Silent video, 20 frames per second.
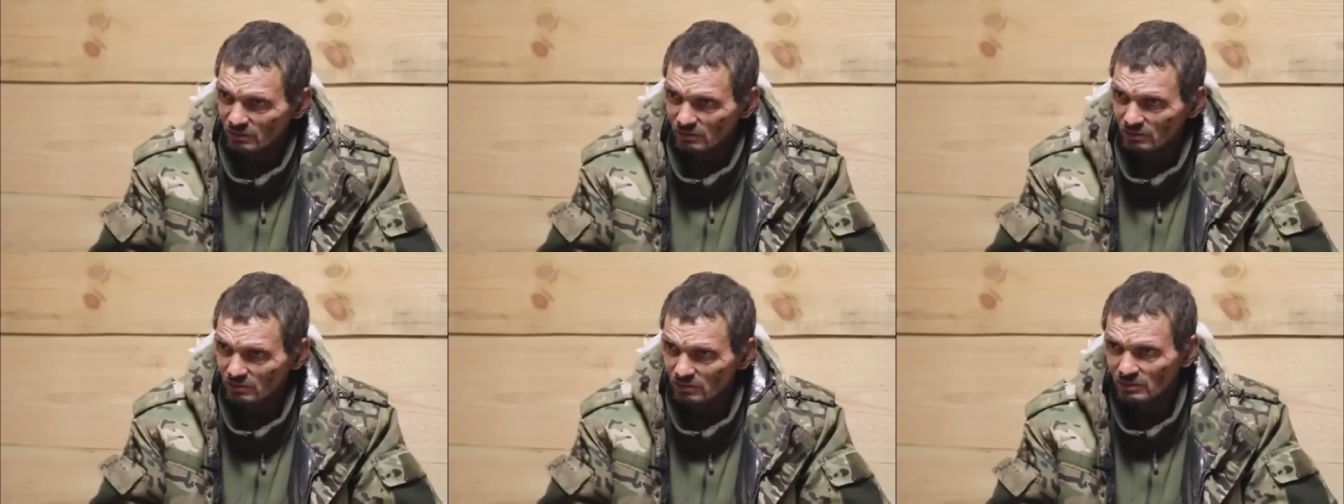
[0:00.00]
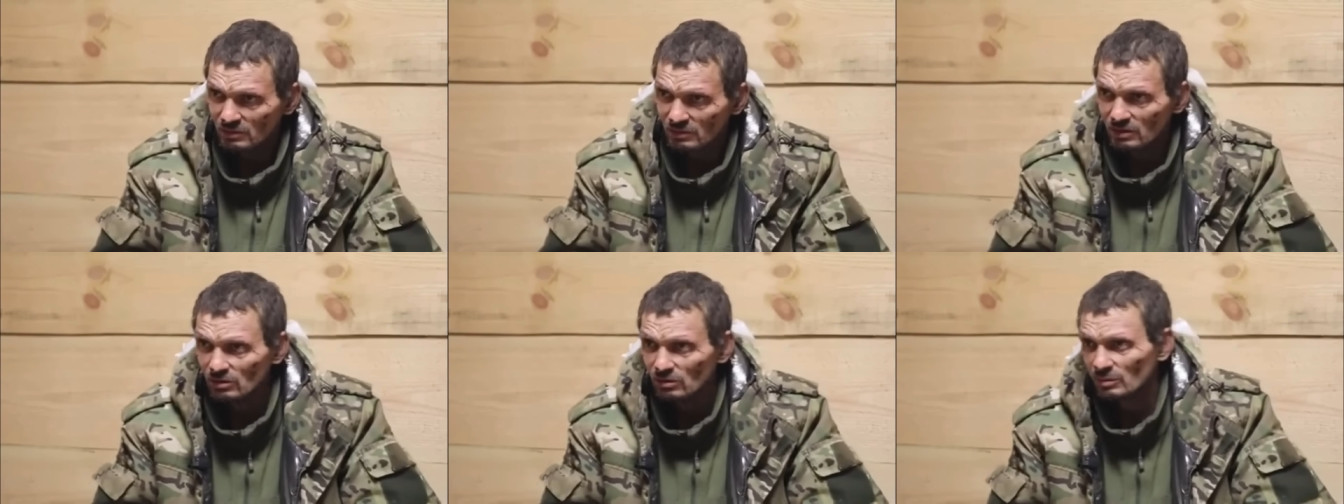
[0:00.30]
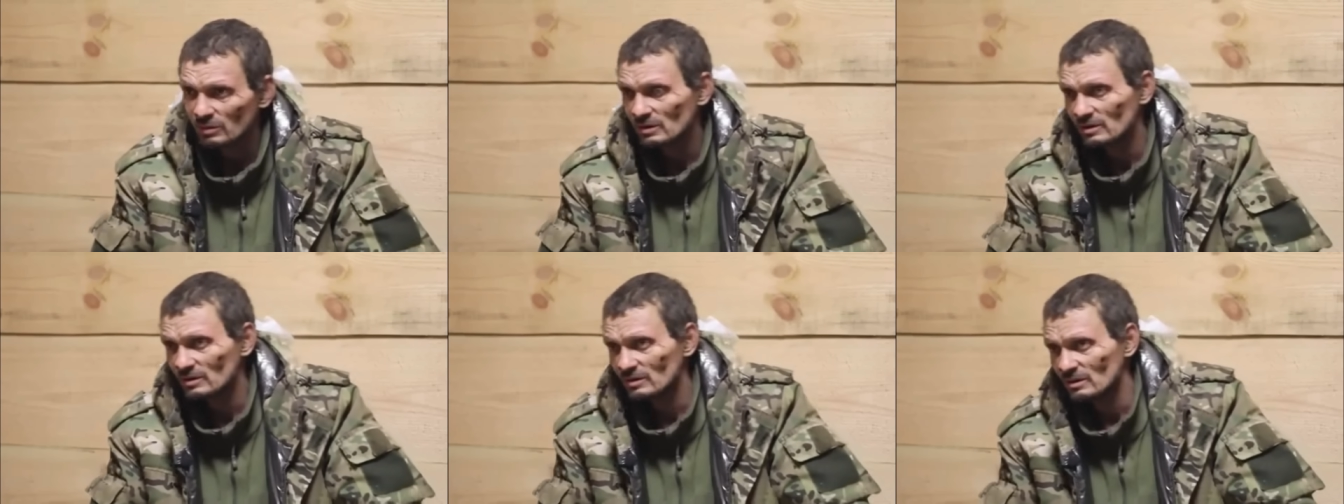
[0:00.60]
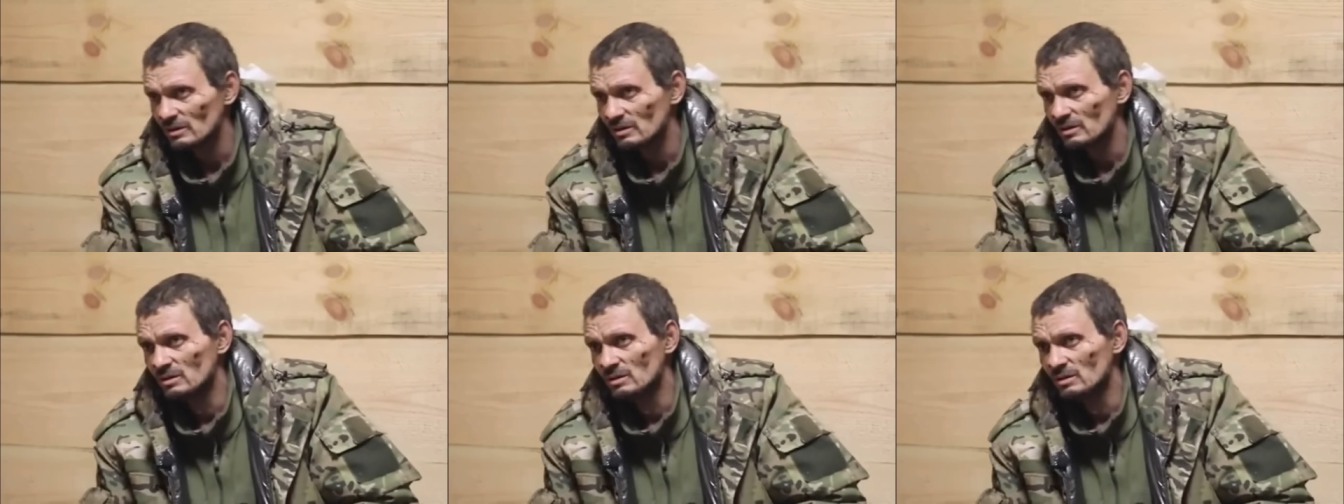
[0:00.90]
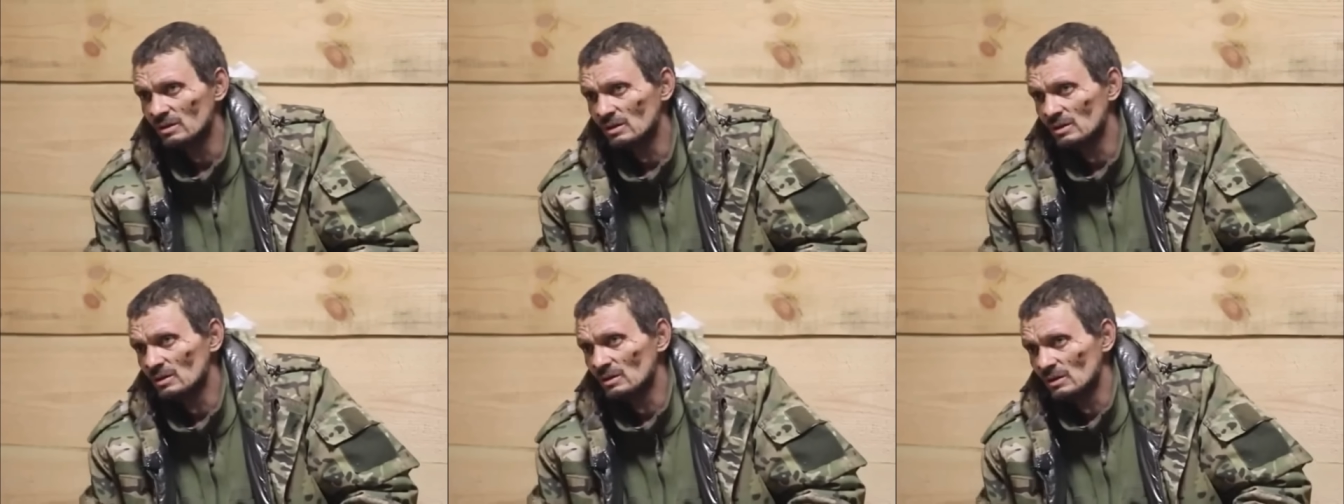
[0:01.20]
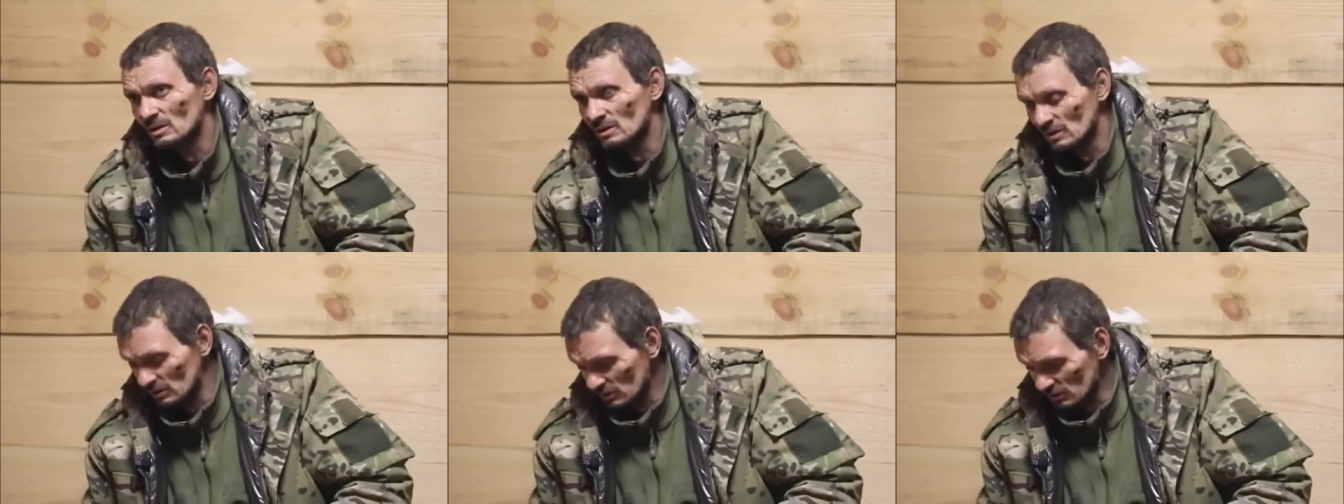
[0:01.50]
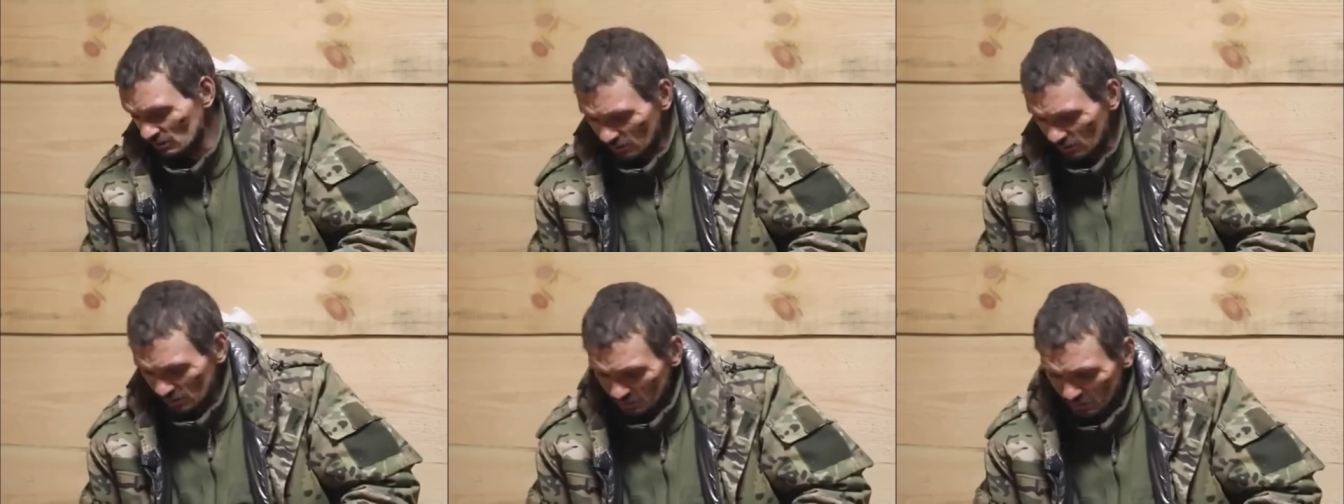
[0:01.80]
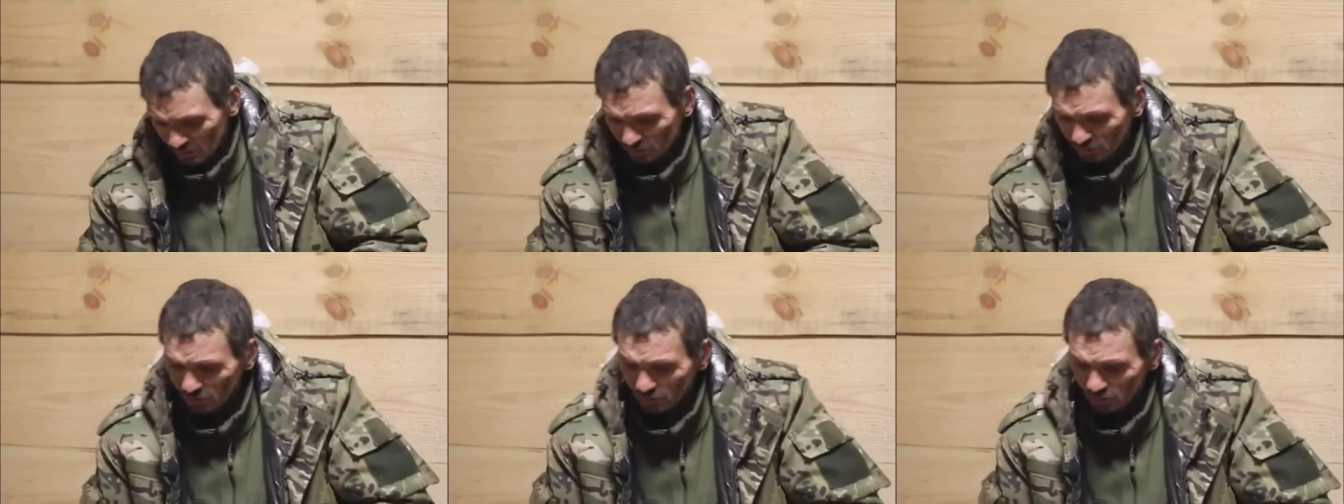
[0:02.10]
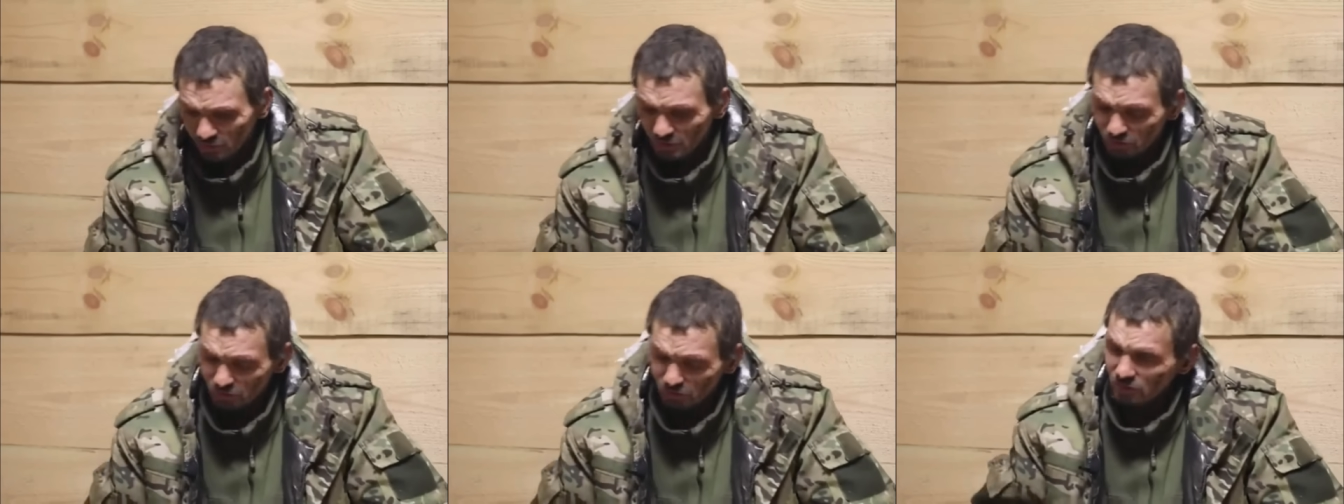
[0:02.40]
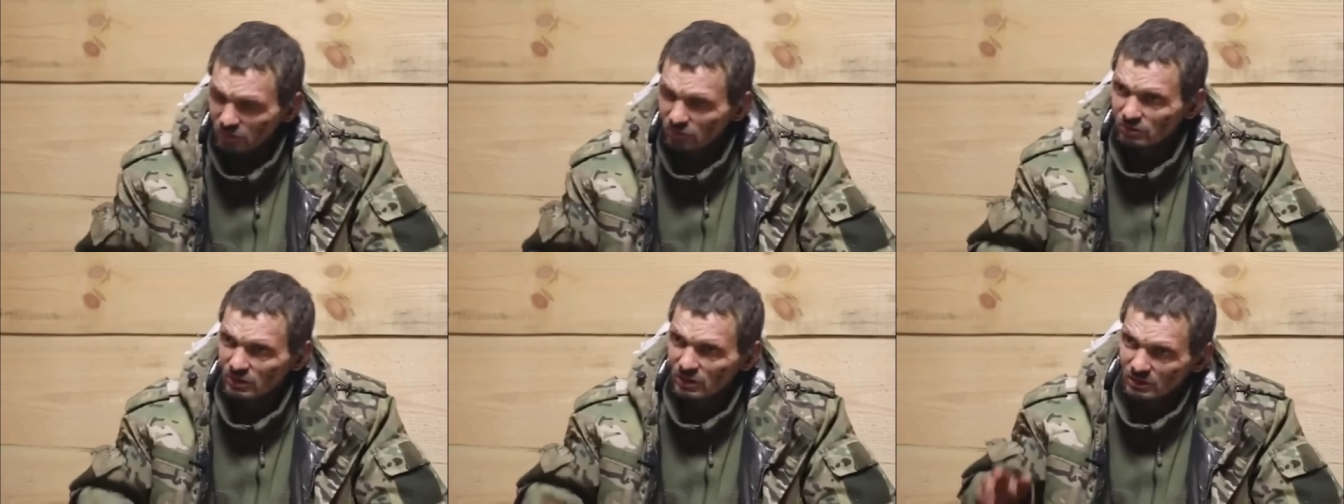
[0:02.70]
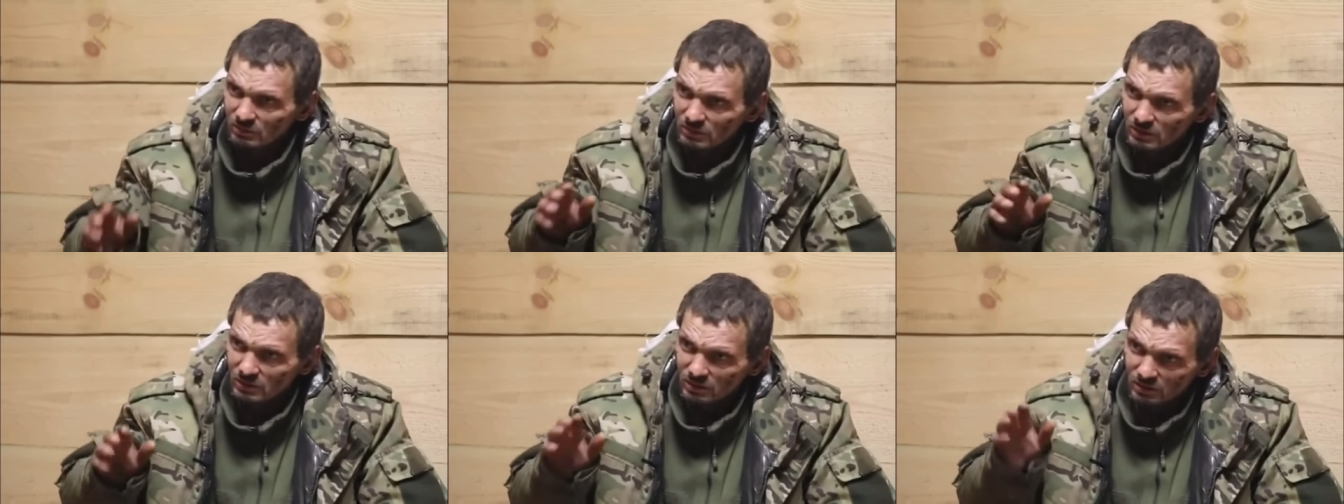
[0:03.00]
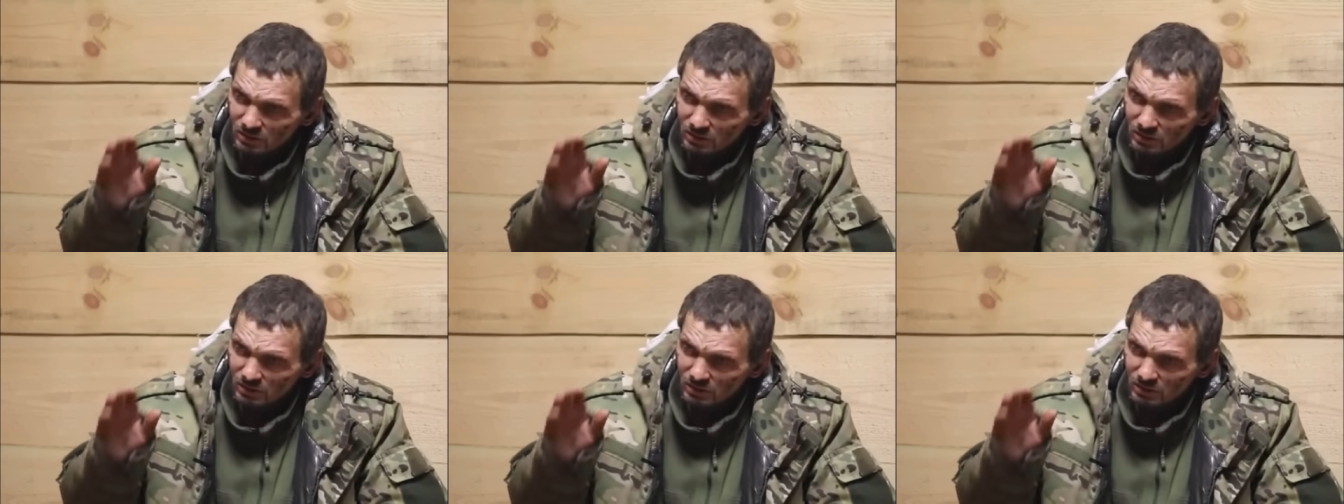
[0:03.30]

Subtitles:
So slowly, he even directed me for myself there.